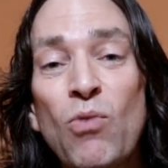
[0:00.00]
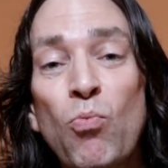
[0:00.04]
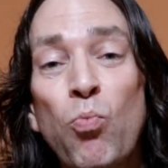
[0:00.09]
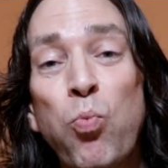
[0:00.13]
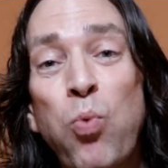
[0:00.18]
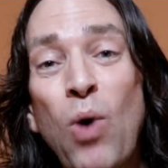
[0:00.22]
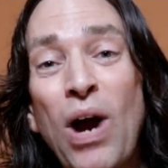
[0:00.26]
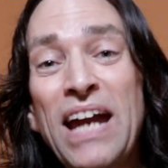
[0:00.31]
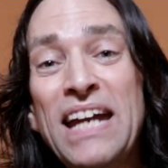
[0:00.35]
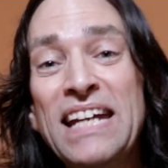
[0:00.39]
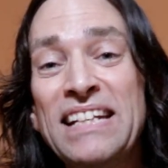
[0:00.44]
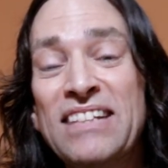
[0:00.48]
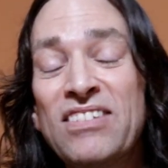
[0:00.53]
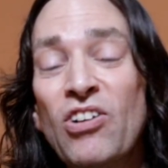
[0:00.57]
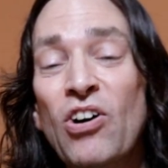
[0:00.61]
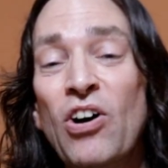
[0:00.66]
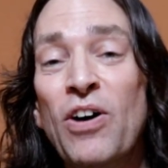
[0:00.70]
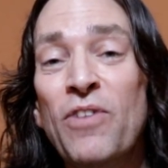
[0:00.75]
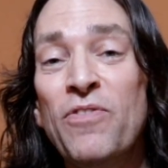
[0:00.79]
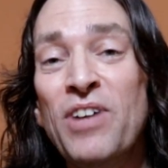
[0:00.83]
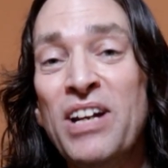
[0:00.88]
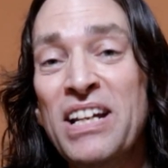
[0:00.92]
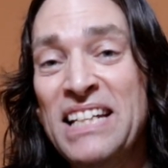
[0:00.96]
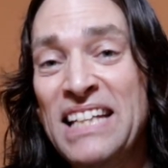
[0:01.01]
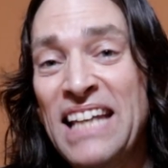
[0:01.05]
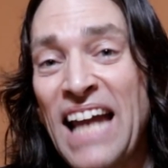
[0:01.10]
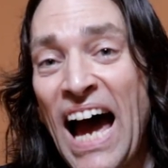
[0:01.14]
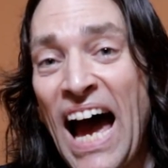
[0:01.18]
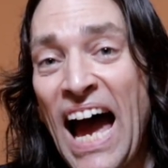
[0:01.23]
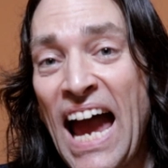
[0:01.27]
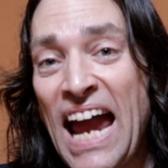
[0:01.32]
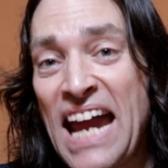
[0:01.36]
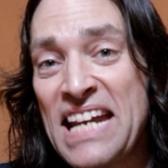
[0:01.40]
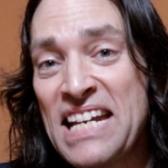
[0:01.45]
wait of
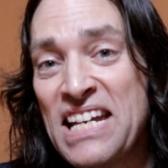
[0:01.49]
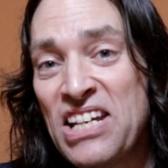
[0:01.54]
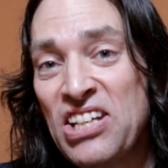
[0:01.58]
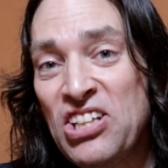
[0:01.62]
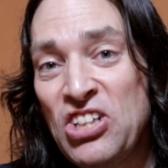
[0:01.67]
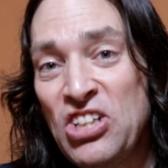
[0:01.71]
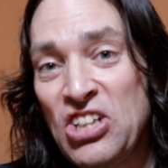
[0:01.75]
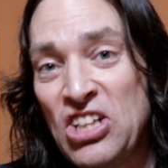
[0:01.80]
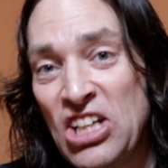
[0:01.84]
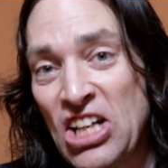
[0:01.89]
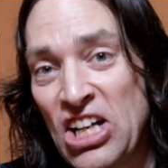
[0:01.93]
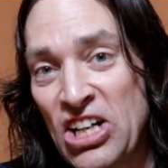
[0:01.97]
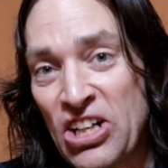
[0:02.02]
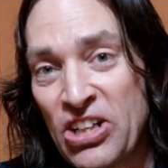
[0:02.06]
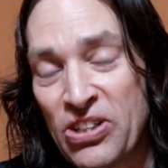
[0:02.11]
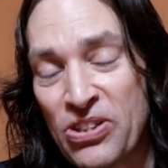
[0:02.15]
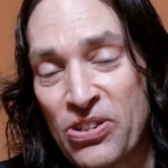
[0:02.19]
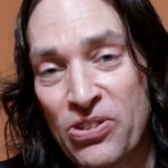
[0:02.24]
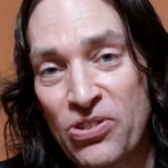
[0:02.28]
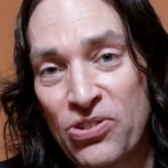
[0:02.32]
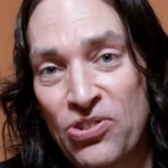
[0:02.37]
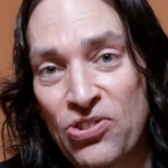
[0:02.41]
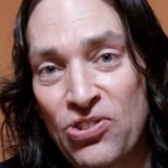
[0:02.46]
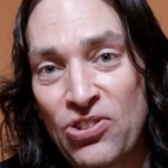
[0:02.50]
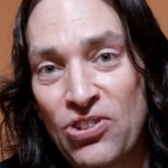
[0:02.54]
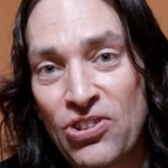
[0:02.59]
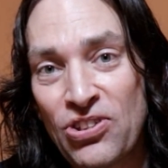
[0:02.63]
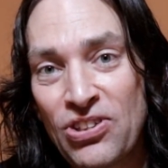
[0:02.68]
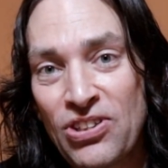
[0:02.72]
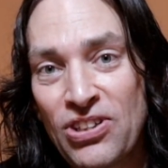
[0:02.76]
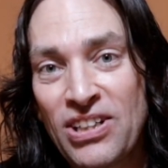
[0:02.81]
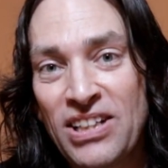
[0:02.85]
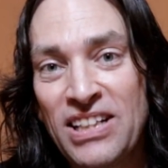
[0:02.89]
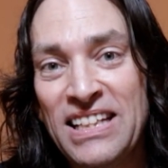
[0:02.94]
9 years.
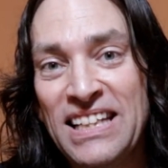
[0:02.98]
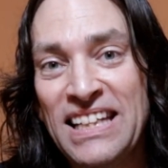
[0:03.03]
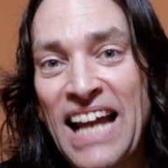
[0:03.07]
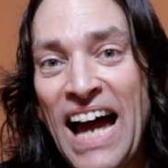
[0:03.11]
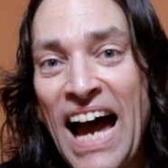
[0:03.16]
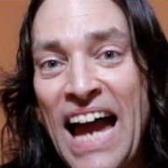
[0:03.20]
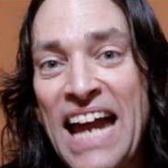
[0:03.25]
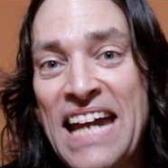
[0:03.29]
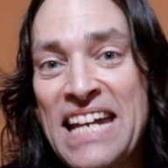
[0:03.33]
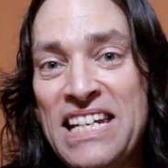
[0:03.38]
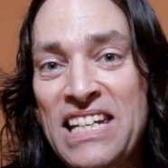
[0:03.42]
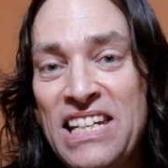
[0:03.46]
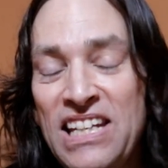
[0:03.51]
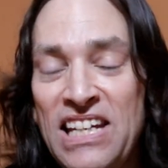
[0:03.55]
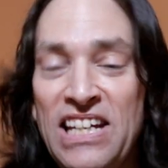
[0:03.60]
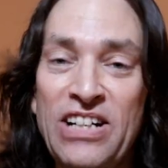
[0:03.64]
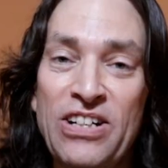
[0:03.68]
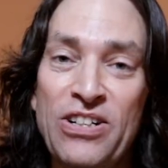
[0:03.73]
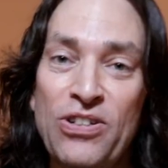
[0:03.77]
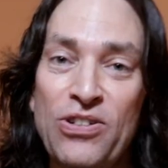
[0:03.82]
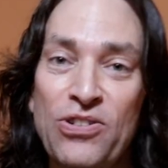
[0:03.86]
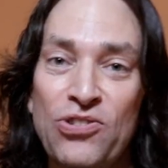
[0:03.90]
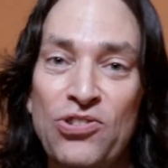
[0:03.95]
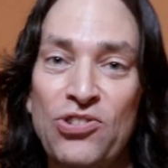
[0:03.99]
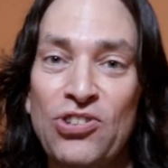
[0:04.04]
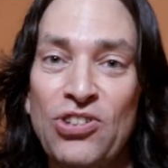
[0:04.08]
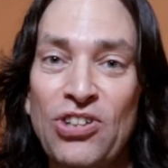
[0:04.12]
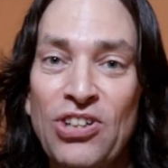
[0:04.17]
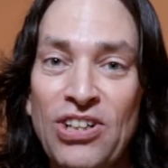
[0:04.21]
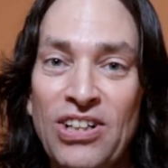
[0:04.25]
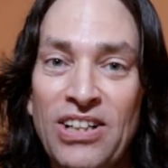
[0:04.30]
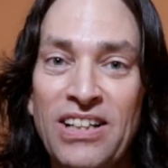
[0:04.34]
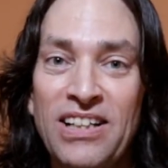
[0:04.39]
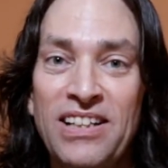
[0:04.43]
9
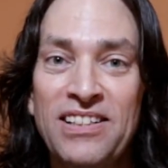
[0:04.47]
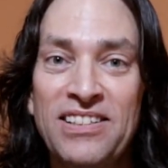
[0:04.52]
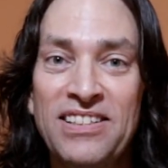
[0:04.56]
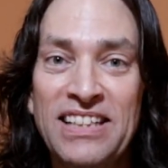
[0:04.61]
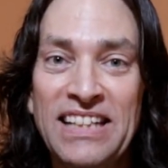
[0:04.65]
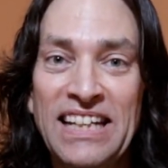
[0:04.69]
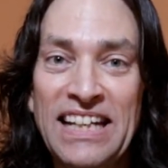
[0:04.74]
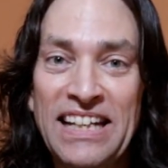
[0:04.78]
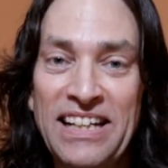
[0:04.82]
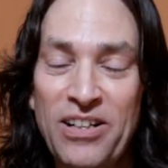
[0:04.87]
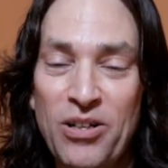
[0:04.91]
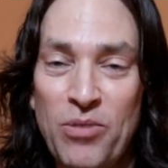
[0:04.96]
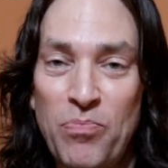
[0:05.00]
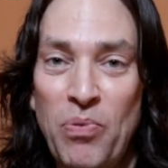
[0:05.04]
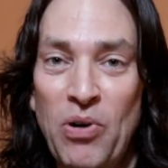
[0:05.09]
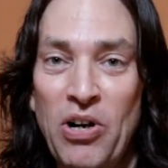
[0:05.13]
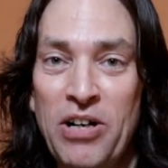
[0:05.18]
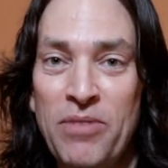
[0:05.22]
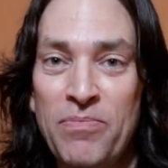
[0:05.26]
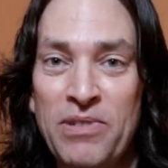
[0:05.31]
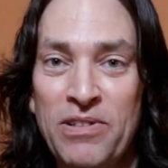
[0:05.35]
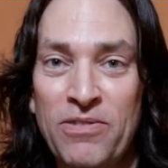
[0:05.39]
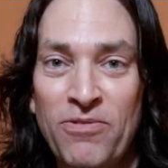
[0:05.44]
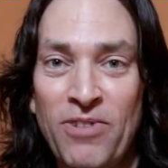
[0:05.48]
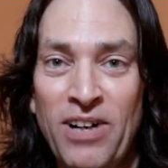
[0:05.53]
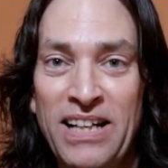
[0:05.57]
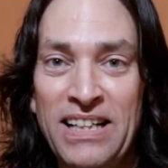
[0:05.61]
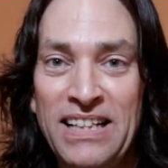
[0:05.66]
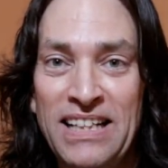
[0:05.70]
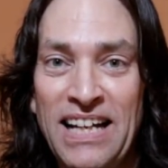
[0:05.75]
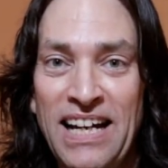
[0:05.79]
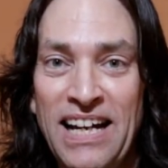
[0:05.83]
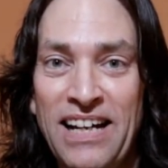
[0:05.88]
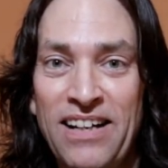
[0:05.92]
years to get an apartment
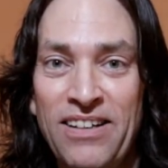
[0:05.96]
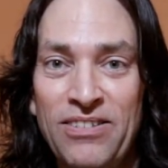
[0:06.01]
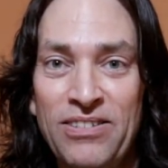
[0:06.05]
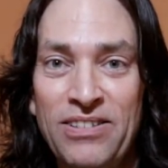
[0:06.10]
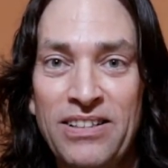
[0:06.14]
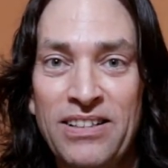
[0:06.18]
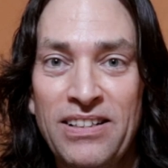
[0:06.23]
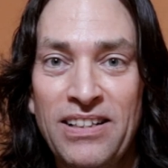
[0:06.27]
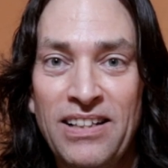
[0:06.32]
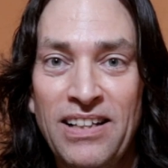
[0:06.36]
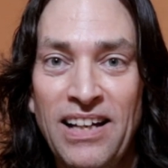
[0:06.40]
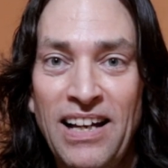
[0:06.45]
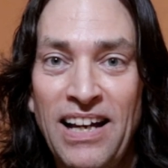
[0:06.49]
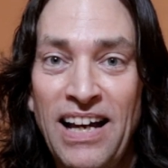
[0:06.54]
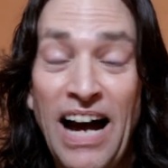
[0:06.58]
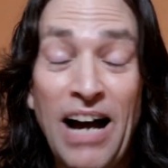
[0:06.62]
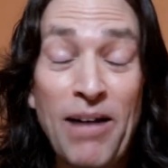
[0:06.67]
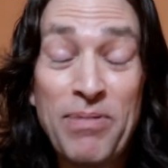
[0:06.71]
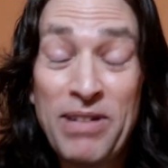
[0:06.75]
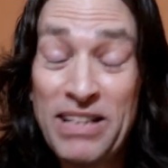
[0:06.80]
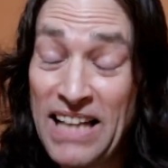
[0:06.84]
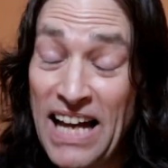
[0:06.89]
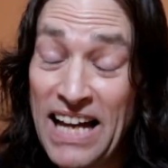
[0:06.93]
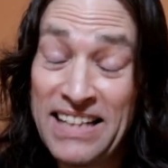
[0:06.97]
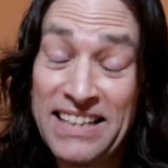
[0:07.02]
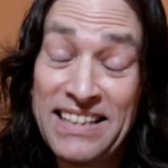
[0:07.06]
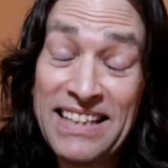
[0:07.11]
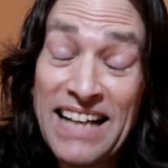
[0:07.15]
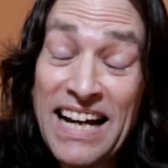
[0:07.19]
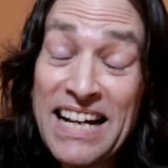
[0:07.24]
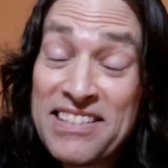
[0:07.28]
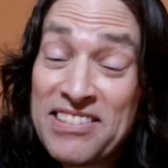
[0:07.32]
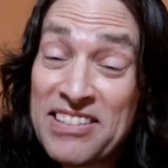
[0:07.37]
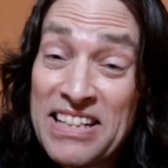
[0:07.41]
right now. I mean, that
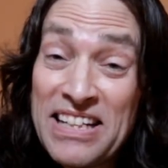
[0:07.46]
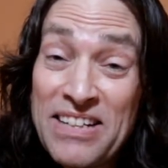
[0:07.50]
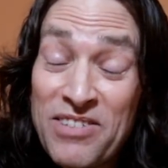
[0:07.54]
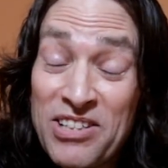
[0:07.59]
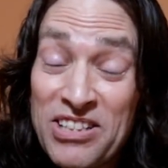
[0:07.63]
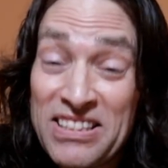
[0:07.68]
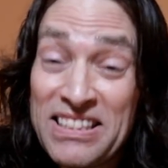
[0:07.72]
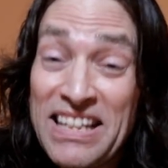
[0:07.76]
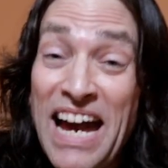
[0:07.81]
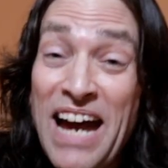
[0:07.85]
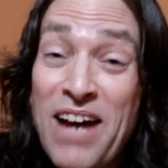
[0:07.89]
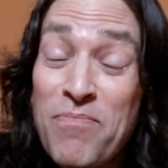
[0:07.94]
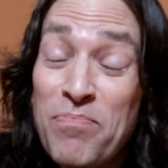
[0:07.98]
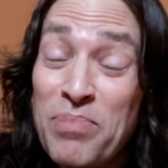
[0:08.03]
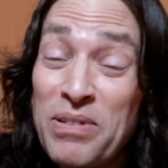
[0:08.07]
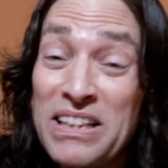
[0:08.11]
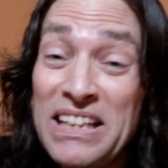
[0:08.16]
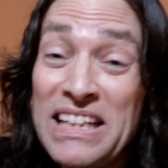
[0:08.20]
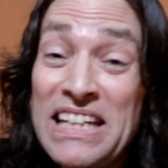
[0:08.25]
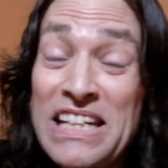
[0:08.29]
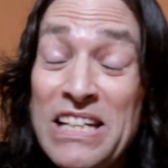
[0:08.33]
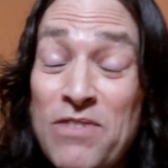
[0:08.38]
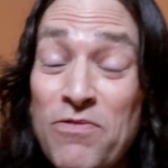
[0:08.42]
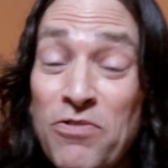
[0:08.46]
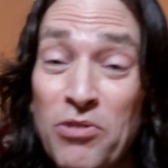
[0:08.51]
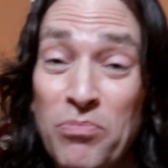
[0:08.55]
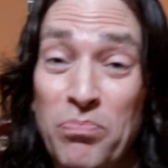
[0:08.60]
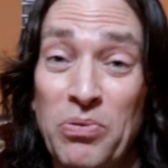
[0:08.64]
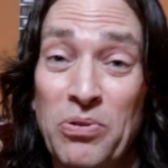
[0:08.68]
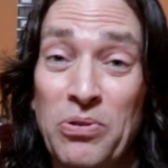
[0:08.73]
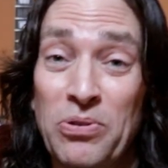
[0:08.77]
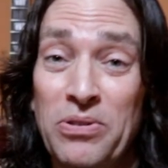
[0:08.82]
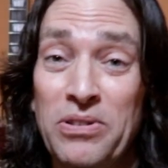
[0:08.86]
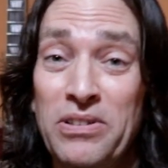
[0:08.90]
doesn't even sound
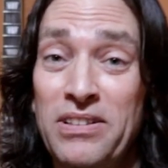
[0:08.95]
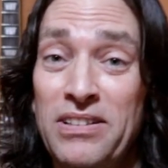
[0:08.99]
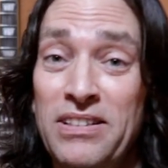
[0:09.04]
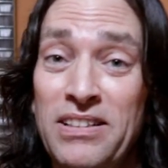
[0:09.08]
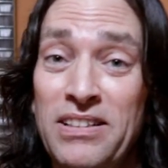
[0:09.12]
believable.